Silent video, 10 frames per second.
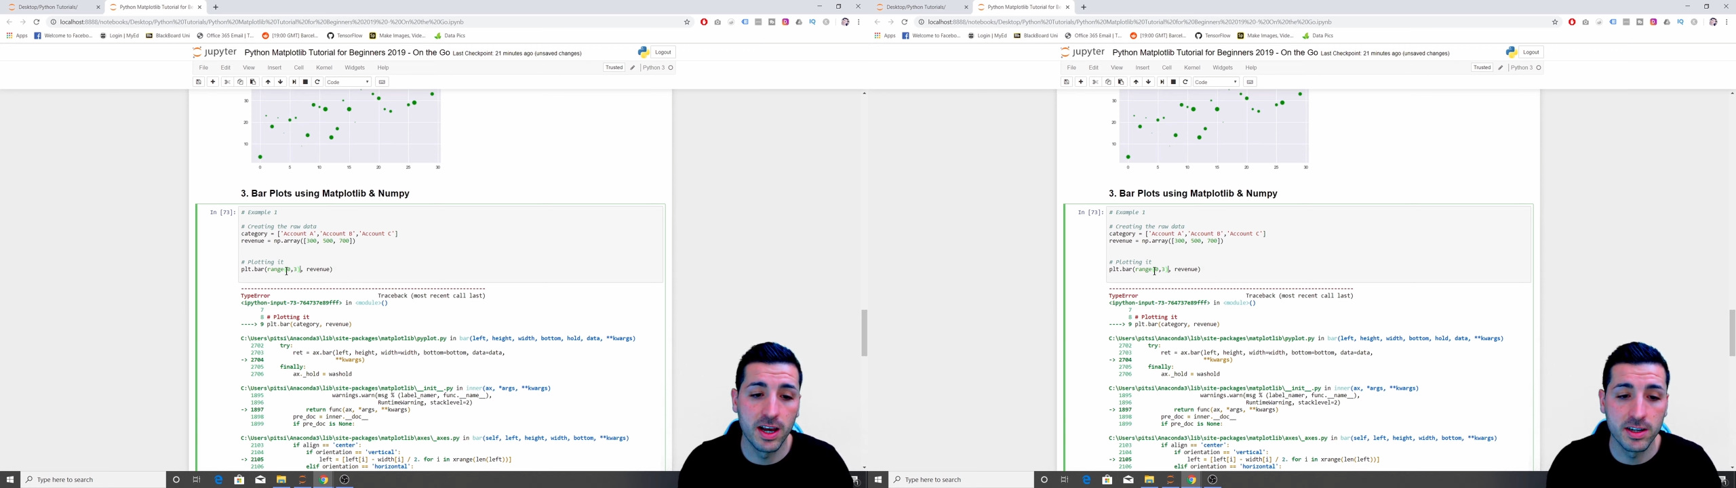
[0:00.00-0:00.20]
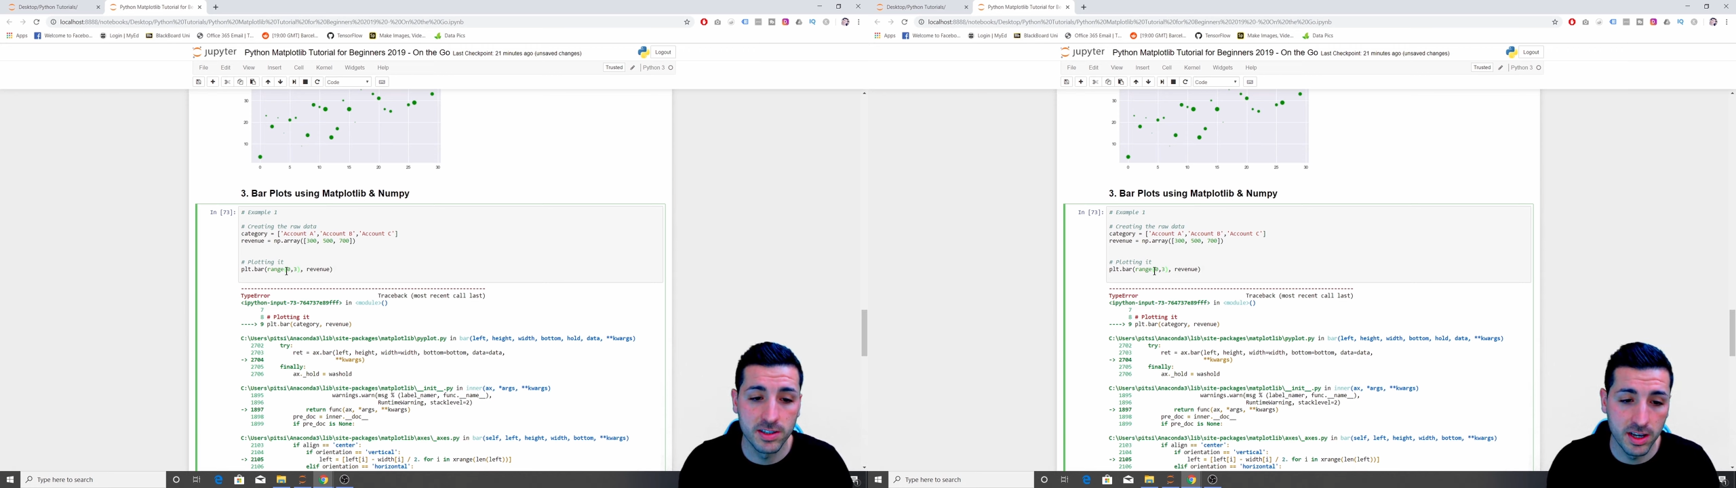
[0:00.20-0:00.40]
I
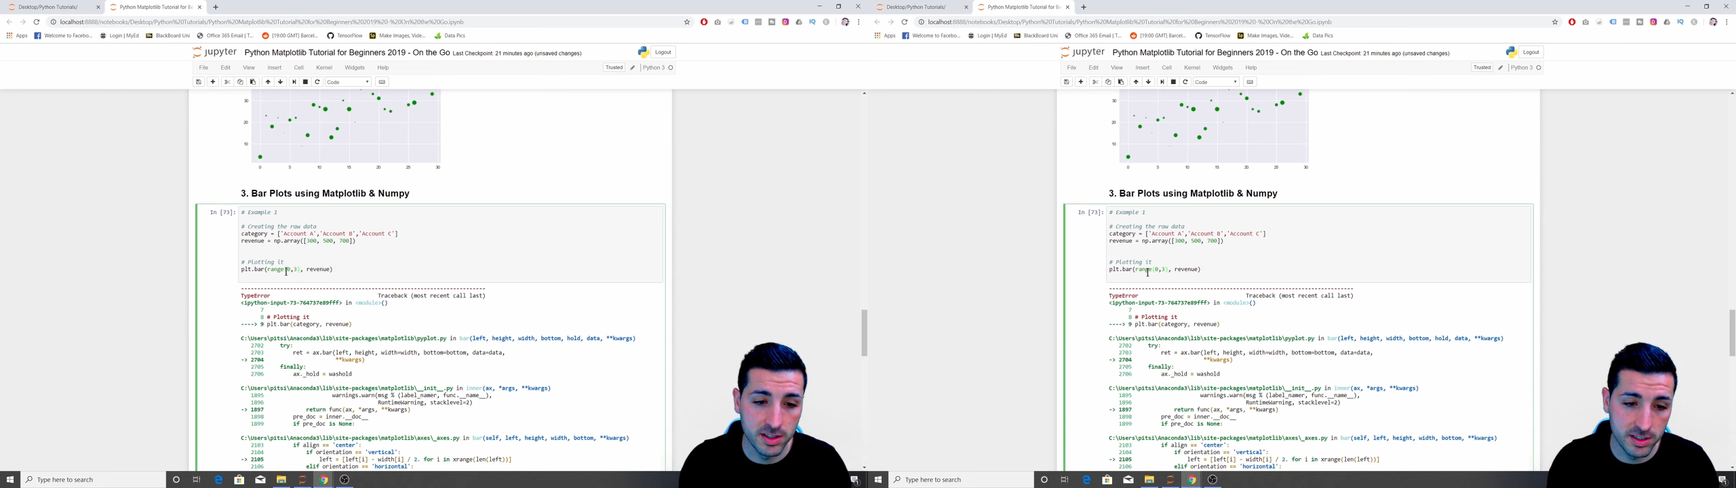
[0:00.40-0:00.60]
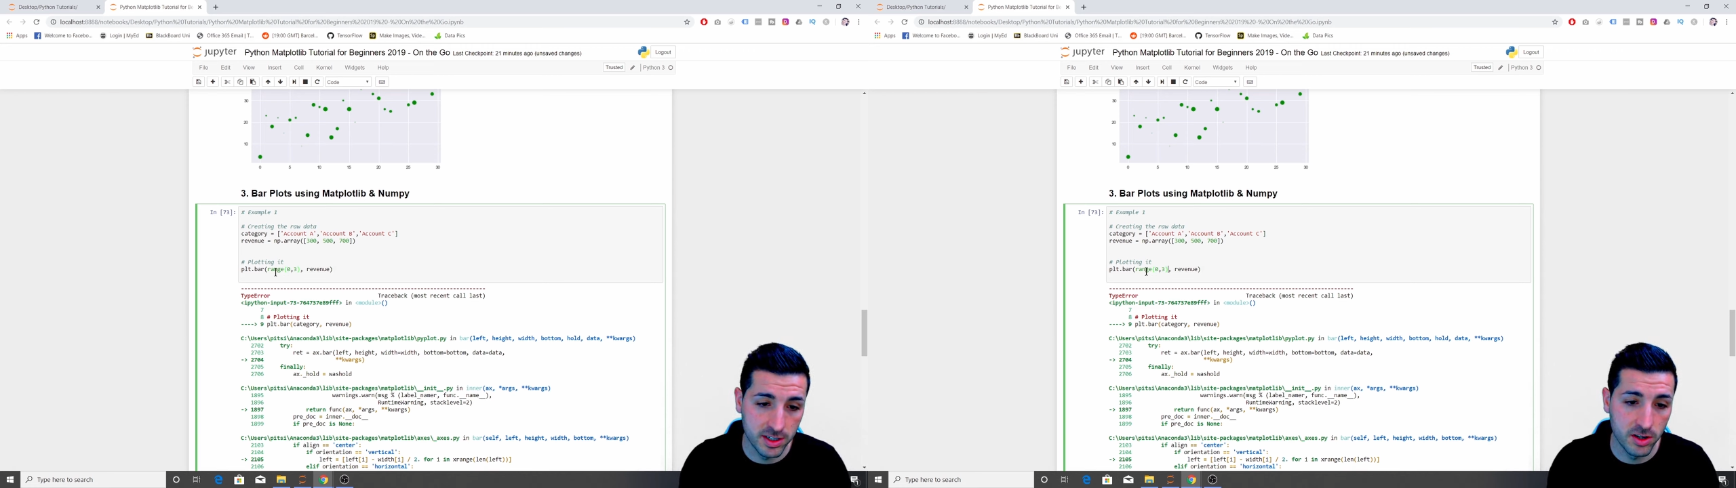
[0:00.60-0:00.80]
can say
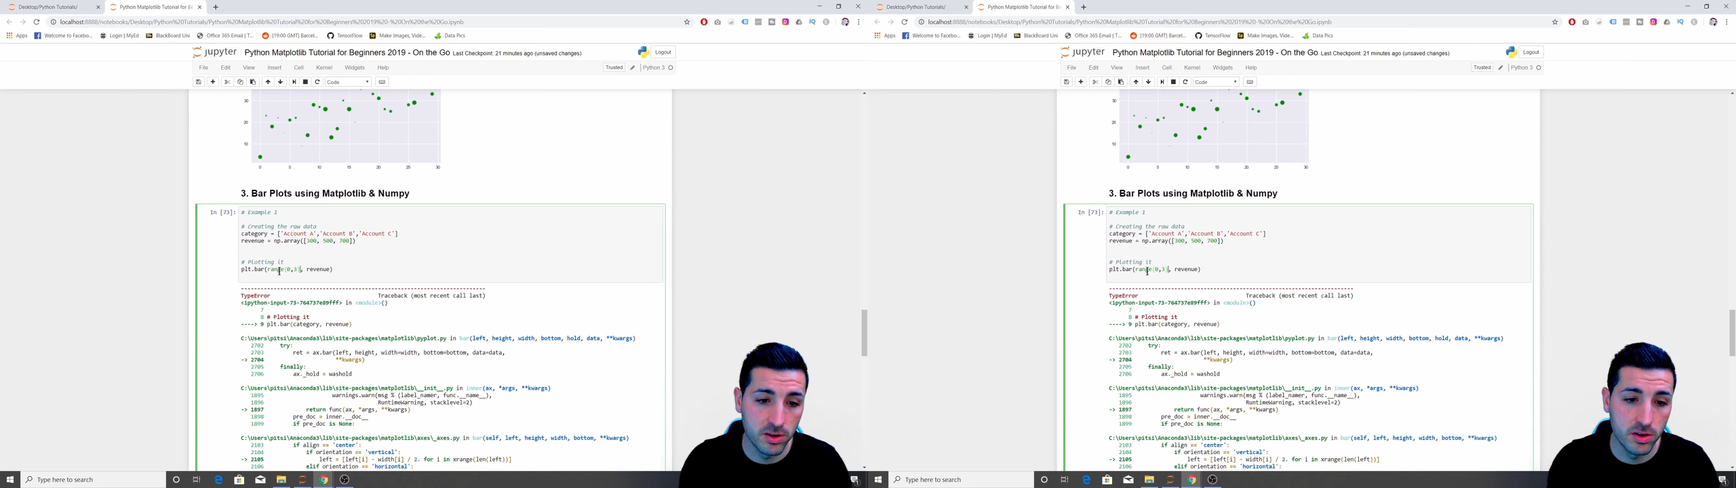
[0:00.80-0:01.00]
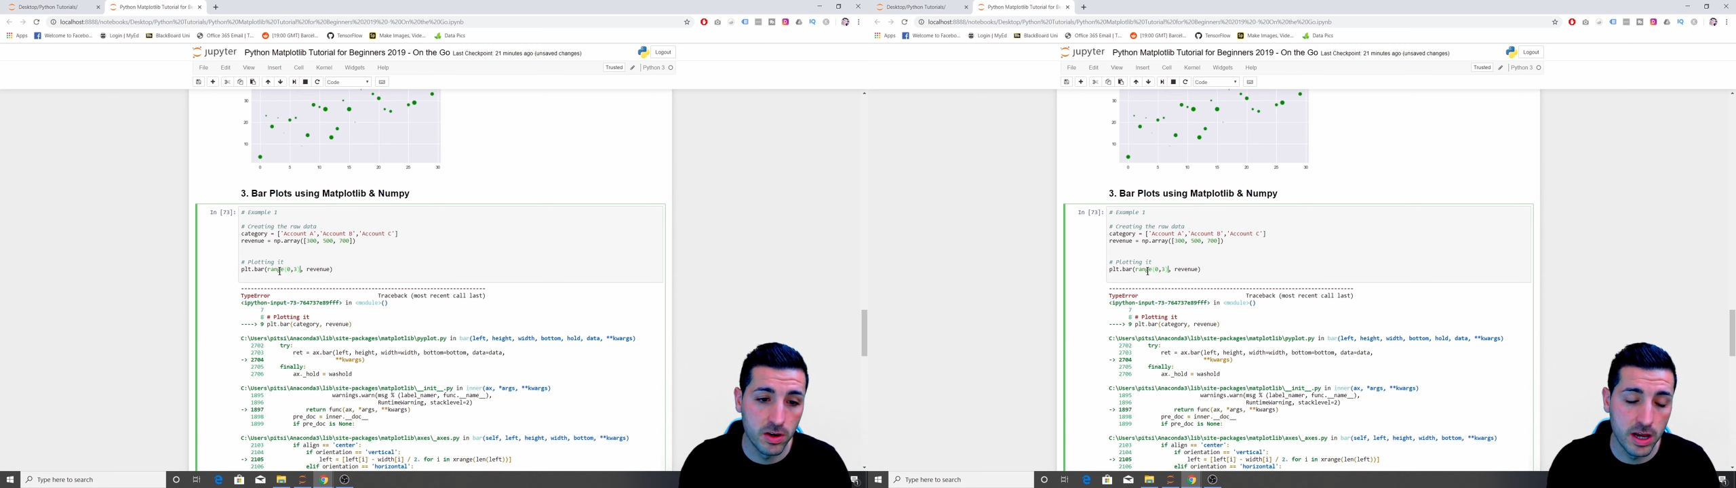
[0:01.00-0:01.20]

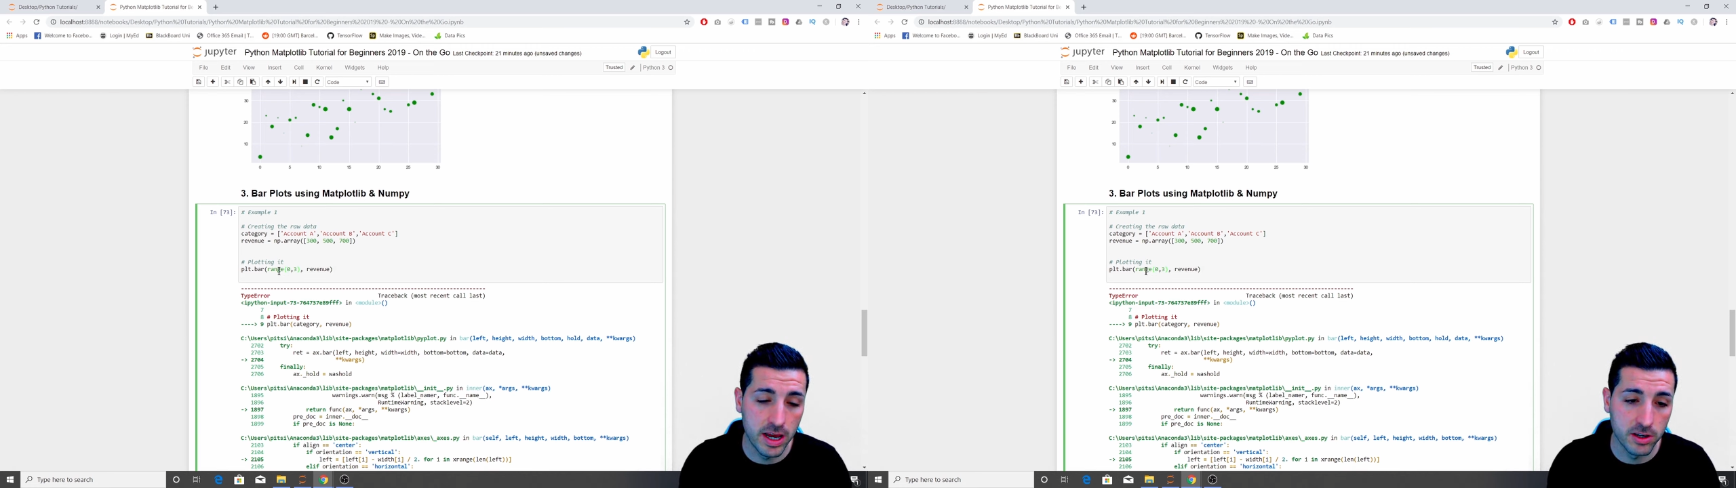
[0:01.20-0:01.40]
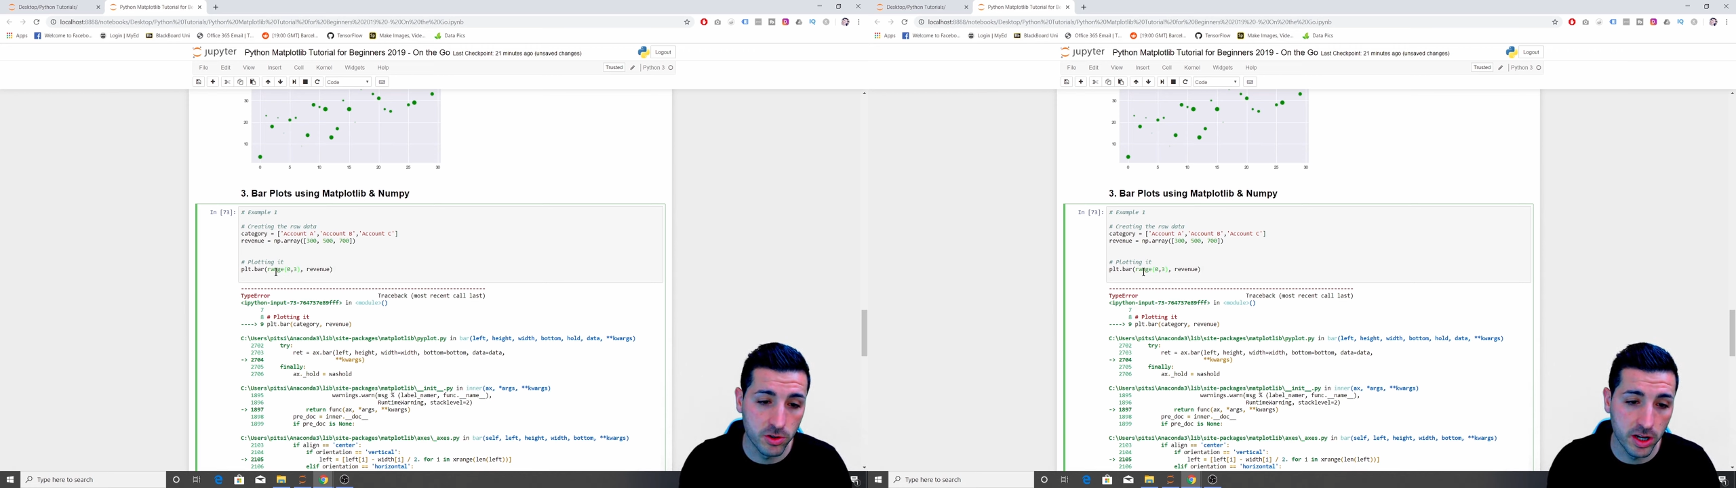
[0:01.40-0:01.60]
zero,
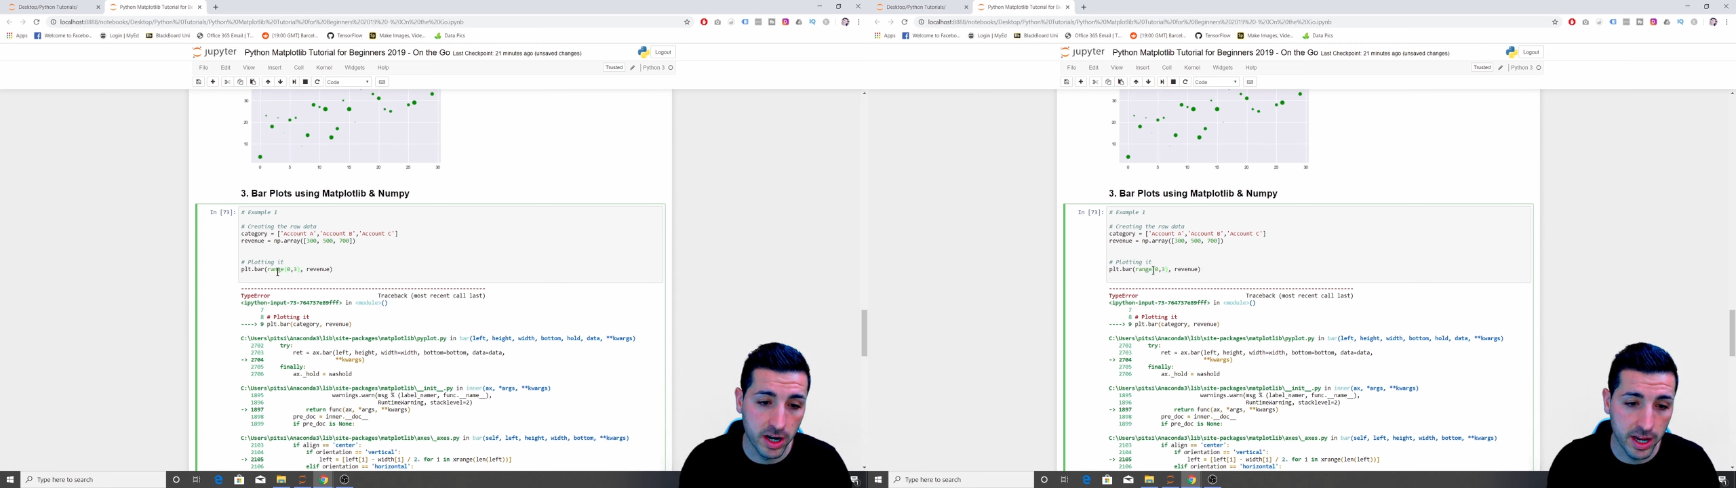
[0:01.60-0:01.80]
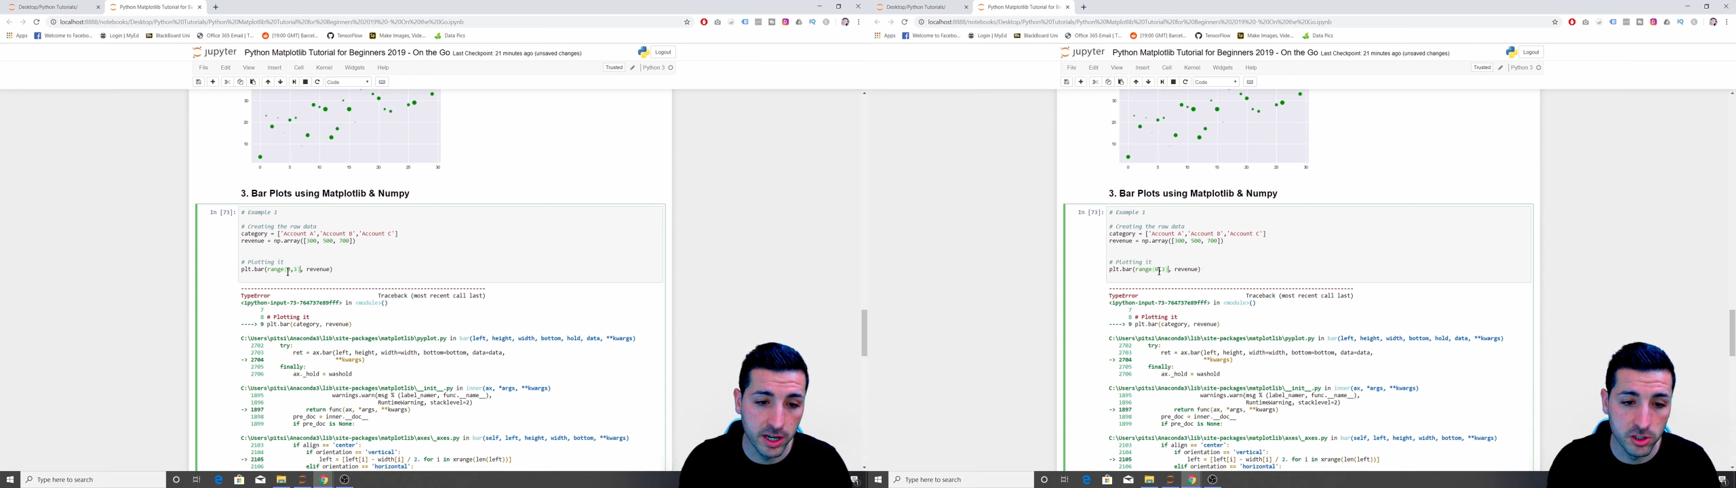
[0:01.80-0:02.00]
uh, sorry,
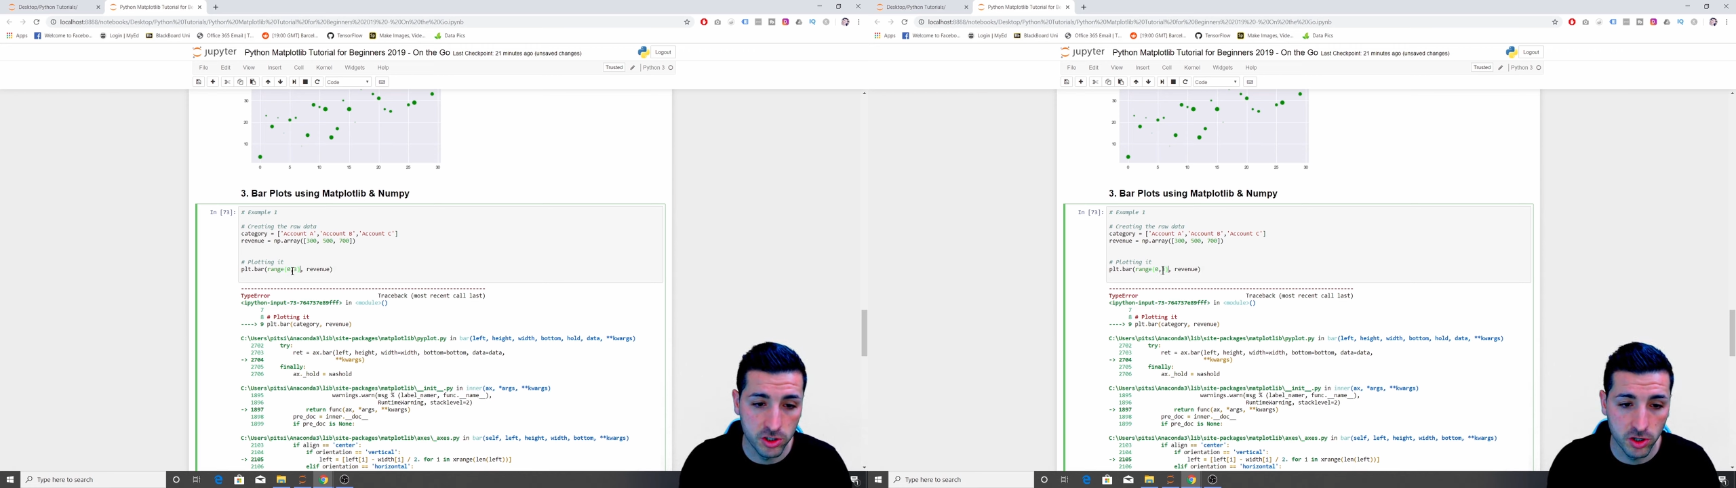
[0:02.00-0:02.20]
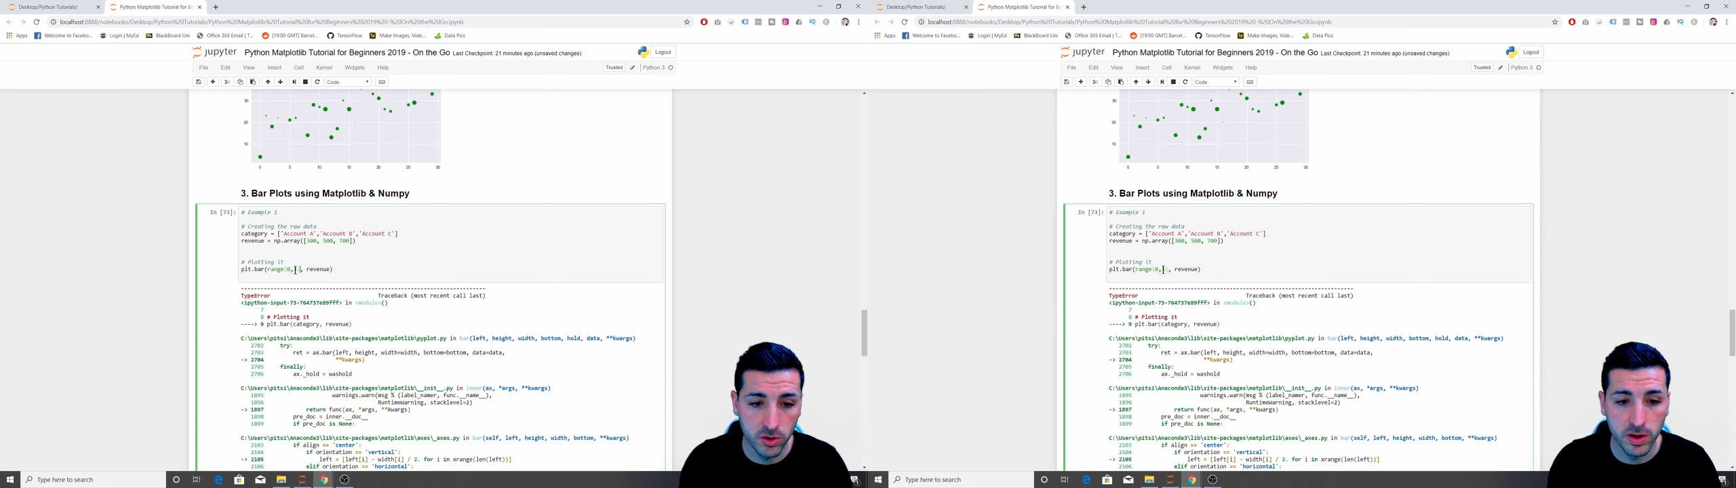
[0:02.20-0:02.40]
range zero,